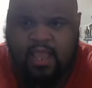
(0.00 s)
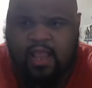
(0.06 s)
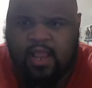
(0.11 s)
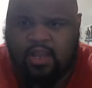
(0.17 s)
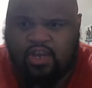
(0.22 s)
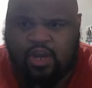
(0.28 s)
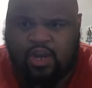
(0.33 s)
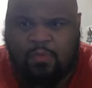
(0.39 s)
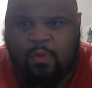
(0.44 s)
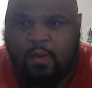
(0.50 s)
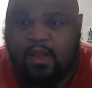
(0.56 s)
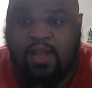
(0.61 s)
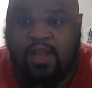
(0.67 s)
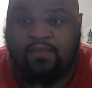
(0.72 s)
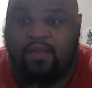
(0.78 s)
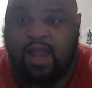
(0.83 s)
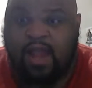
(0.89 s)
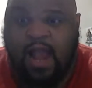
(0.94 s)
she probably
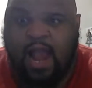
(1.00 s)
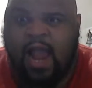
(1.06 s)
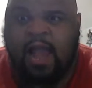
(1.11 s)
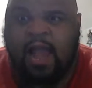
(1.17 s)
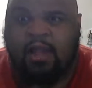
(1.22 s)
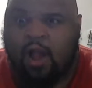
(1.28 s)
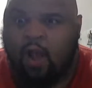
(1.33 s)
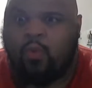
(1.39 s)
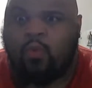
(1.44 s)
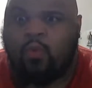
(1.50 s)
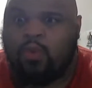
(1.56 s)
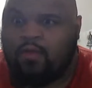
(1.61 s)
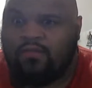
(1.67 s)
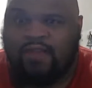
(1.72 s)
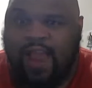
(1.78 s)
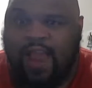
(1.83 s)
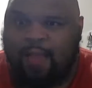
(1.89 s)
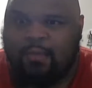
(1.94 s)
never had a real
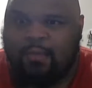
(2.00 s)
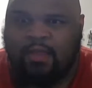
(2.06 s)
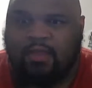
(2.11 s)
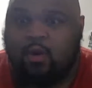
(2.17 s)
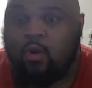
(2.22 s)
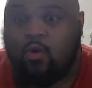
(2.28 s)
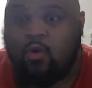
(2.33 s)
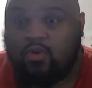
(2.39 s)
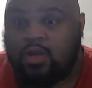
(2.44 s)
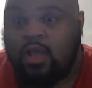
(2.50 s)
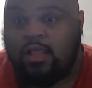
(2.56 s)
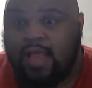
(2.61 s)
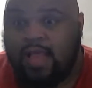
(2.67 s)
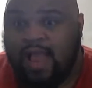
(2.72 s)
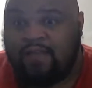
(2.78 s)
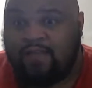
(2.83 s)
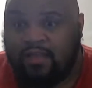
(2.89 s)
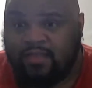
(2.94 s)
family in her whole entire
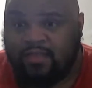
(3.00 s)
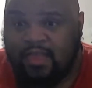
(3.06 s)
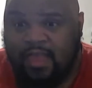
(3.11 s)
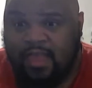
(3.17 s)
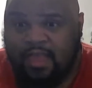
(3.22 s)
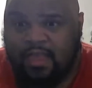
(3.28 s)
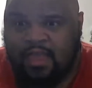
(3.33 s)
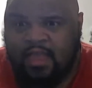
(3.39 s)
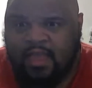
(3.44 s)
life like that.